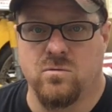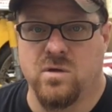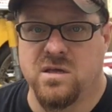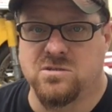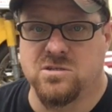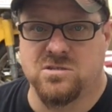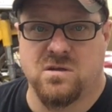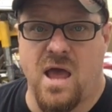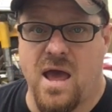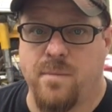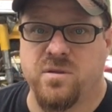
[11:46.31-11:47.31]
It just
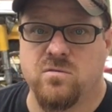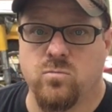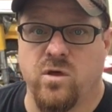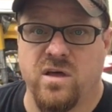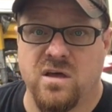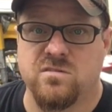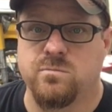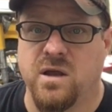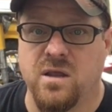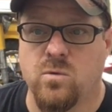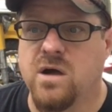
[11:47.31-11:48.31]
happened with us
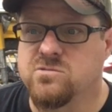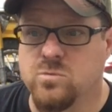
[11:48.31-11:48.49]
money-wise.